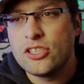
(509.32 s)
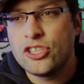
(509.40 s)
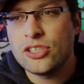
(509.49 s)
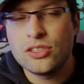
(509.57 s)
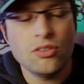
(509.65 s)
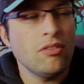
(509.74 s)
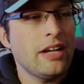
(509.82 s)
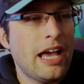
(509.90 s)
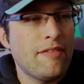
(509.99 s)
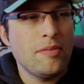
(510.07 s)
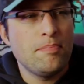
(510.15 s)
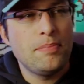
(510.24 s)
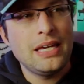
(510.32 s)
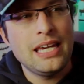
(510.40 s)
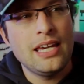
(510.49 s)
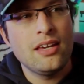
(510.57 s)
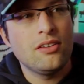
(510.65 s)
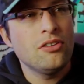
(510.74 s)
Just don't have him
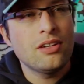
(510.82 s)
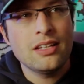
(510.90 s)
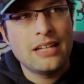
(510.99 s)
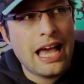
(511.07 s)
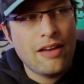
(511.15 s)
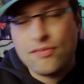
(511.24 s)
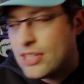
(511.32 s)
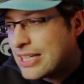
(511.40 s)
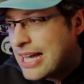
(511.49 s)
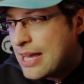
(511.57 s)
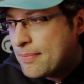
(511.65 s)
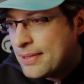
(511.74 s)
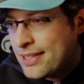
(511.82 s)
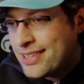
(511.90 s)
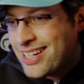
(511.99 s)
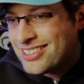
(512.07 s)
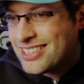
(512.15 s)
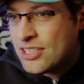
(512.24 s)
be, you can have the guy be a
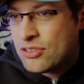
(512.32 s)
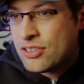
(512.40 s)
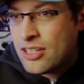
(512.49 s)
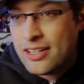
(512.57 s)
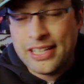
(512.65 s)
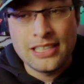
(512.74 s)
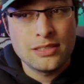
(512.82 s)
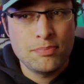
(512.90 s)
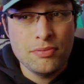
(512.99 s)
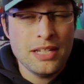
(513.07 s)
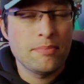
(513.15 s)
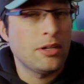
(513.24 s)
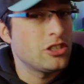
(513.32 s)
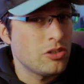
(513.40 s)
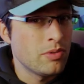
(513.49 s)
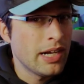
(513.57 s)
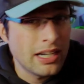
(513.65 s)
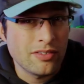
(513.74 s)
Nazi or not. It's pretty
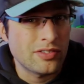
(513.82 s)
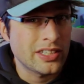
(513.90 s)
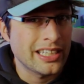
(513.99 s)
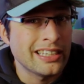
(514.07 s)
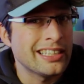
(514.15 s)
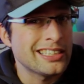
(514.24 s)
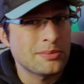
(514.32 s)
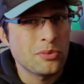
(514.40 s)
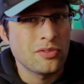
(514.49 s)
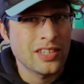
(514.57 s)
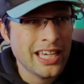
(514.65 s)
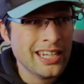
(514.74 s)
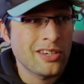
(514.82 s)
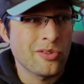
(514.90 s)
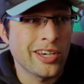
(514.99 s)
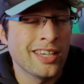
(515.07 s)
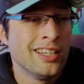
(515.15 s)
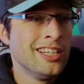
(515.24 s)
much irrelevant in this movie
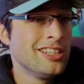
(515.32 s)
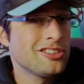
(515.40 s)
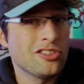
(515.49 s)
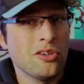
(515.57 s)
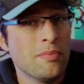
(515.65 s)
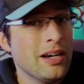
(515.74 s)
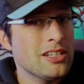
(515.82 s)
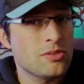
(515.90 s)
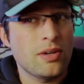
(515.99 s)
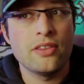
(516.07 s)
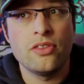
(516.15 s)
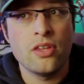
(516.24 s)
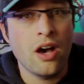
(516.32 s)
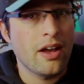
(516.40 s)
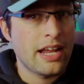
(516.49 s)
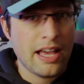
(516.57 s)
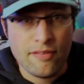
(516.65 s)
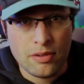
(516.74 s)
anyway. So you might as well
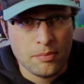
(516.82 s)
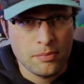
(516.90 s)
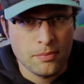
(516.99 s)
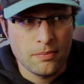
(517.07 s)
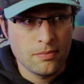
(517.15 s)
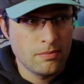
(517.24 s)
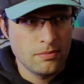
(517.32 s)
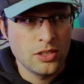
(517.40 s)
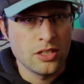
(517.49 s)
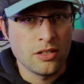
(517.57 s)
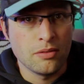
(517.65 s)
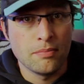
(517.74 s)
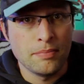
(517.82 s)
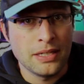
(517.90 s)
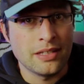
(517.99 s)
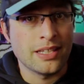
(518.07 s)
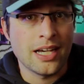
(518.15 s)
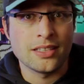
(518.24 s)
not have him, you know,
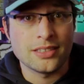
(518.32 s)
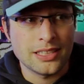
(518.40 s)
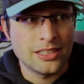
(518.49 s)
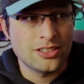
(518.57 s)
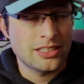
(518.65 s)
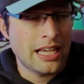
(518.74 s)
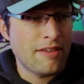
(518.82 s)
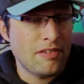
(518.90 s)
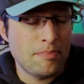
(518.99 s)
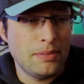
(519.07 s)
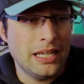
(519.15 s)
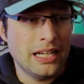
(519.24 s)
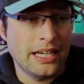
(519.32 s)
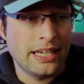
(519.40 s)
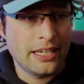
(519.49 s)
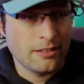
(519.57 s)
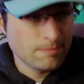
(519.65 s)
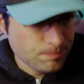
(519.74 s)
be a Nazi. Just have him be
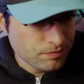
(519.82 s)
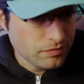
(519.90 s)
like